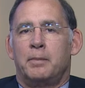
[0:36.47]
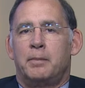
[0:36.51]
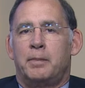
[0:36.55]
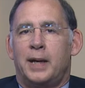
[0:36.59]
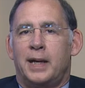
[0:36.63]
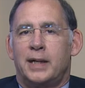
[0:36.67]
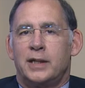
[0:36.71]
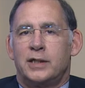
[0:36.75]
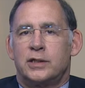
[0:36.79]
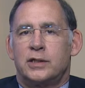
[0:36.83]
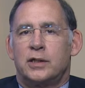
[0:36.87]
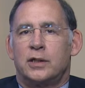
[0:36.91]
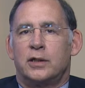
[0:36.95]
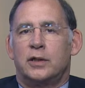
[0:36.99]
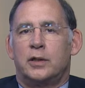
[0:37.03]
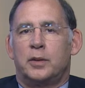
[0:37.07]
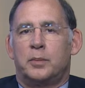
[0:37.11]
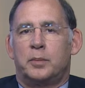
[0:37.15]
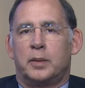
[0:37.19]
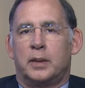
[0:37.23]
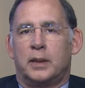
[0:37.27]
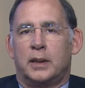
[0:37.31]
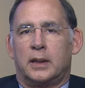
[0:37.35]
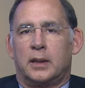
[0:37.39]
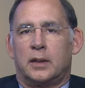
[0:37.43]
based on their
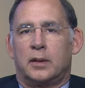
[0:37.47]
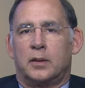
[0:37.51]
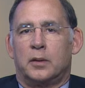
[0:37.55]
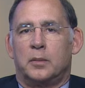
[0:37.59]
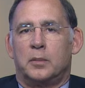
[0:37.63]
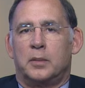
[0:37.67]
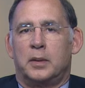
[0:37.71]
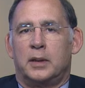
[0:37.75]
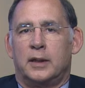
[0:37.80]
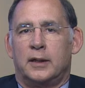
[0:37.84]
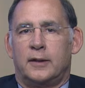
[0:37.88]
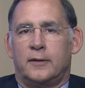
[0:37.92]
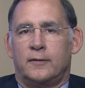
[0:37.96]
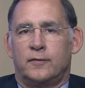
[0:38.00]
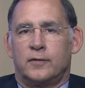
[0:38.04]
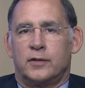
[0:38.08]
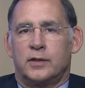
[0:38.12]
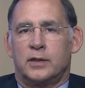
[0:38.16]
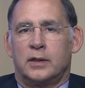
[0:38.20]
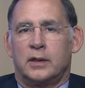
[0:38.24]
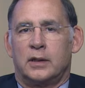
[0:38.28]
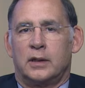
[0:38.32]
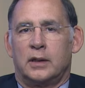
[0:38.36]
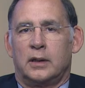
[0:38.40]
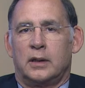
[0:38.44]
political
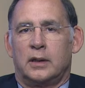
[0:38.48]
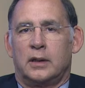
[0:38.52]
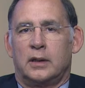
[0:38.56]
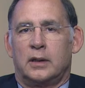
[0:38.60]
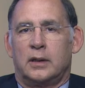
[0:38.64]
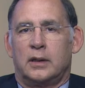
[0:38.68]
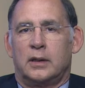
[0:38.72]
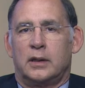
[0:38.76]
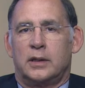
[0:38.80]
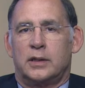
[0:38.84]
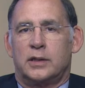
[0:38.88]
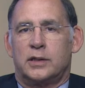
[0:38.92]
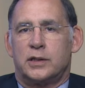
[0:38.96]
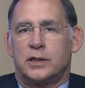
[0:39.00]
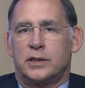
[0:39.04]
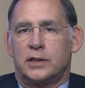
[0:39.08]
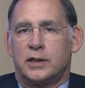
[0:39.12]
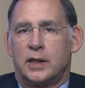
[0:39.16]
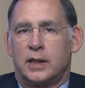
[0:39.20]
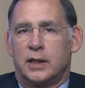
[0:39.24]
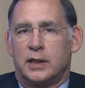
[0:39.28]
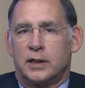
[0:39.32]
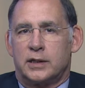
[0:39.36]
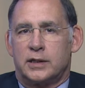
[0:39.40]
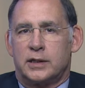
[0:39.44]
beliefs. This is
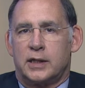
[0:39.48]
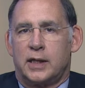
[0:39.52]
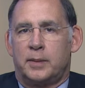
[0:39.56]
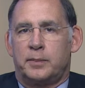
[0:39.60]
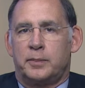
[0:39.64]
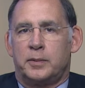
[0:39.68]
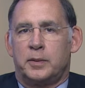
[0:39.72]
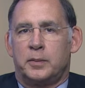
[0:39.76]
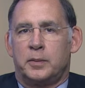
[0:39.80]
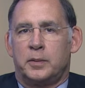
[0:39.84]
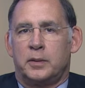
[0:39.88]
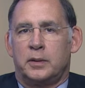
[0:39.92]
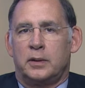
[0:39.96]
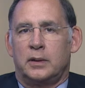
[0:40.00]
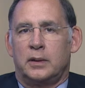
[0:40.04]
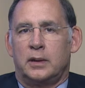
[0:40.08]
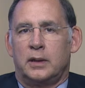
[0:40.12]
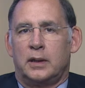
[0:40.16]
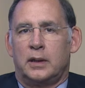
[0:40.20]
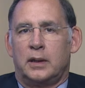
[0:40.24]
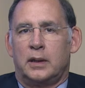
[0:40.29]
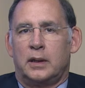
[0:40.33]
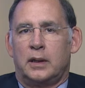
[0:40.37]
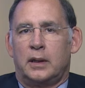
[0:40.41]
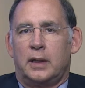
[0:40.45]
unacceptable,
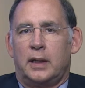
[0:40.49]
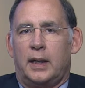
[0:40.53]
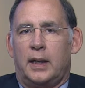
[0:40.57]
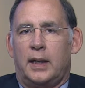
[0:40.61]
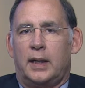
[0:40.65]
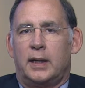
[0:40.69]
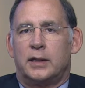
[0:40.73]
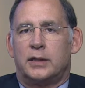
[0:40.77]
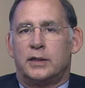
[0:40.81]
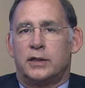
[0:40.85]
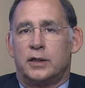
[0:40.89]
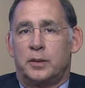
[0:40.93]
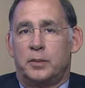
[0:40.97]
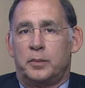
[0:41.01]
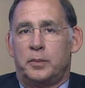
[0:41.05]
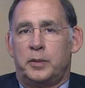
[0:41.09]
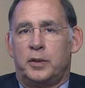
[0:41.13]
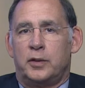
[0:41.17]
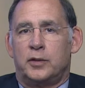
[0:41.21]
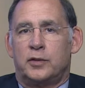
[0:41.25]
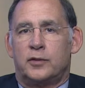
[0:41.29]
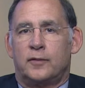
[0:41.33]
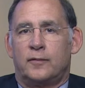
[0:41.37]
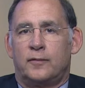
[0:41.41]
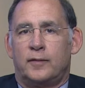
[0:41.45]
and it's an
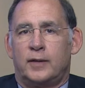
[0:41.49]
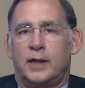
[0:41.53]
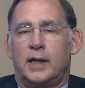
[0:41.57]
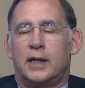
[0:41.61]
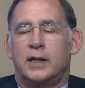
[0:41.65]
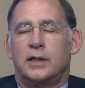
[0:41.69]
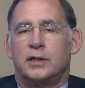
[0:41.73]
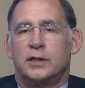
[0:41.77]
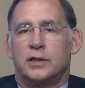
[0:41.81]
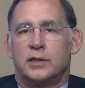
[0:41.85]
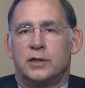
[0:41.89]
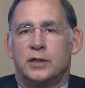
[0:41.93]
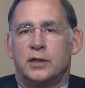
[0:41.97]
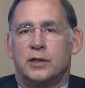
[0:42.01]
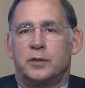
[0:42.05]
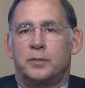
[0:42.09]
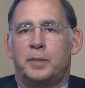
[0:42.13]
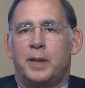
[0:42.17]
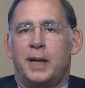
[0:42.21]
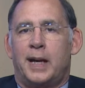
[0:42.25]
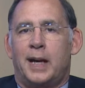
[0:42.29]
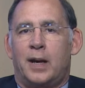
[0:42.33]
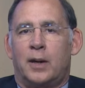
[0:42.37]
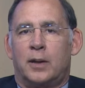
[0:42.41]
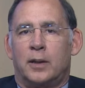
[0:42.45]
abuse of the agency's
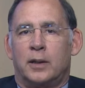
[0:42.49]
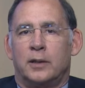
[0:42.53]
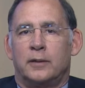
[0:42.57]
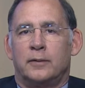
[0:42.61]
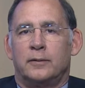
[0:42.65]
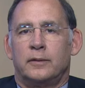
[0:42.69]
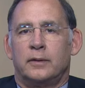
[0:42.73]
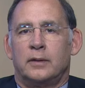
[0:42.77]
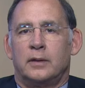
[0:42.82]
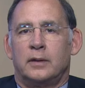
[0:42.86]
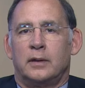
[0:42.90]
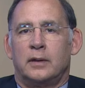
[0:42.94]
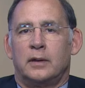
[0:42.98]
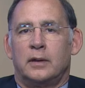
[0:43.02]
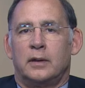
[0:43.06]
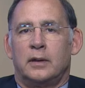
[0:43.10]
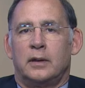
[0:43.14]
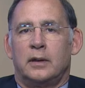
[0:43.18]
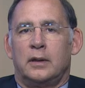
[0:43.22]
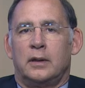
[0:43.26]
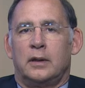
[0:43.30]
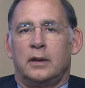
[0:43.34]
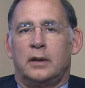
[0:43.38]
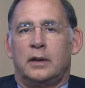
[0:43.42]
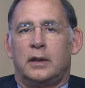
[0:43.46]
power.
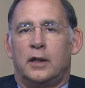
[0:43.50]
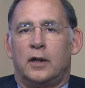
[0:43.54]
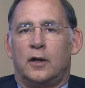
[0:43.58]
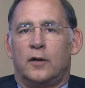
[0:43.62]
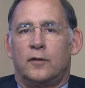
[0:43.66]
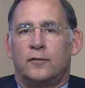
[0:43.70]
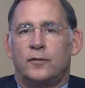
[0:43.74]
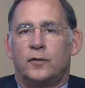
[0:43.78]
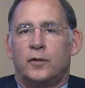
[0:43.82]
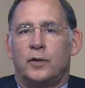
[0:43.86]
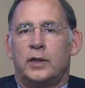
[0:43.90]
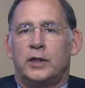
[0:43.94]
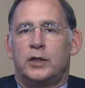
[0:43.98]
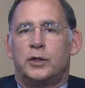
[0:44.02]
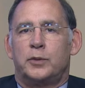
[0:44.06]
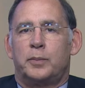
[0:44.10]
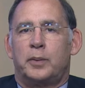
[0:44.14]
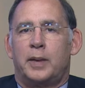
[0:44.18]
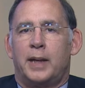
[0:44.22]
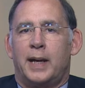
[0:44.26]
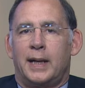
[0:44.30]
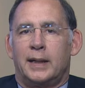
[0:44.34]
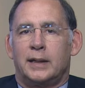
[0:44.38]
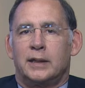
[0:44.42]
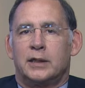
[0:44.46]
The overreach
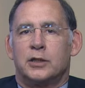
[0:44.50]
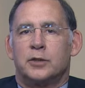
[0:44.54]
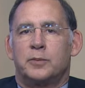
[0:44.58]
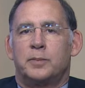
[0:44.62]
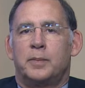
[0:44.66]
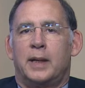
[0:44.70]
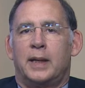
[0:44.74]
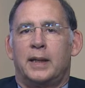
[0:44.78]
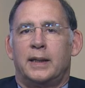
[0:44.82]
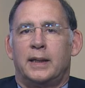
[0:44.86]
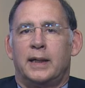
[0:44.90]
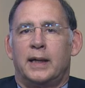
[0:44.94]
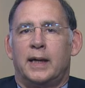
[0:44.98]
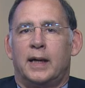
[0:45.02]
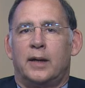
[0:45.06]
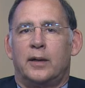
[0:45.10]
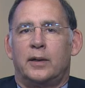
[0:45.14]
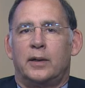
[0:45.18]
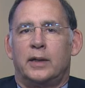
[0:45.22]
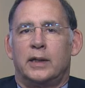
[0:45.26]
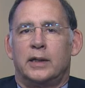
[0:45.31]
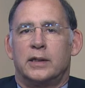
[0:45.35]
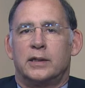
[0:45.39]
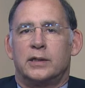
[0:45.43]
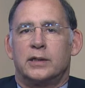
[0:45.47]
practiced by the
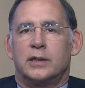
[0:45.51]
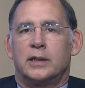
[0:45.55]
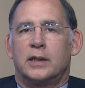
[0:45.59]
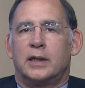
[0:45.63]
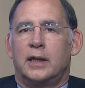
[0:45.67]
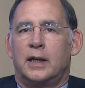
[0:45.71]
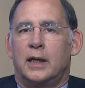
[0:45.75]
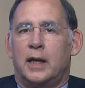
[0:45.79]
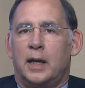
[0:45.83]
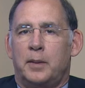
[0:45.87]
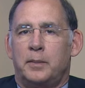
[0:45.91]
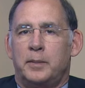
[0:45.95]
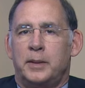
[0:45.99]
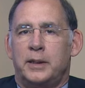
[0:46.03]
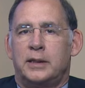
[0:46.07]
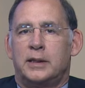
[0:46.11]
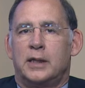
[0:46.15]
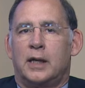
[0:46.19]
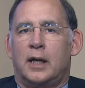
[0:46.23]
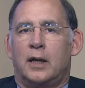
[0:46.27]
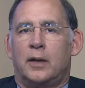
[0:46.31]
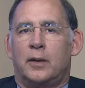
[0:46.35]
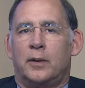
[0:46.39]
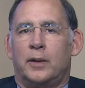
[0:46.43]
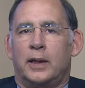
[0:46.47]
IRS cannot be
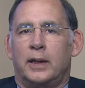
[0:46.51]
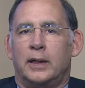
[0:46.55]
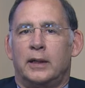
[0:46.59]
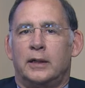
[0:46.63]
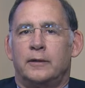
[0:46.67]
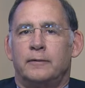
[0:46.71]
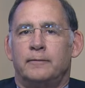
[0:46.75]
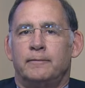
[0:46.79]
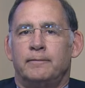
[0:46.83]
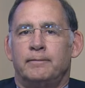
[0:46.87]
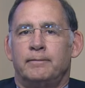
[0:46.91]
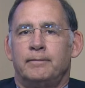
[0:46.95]
tolerated.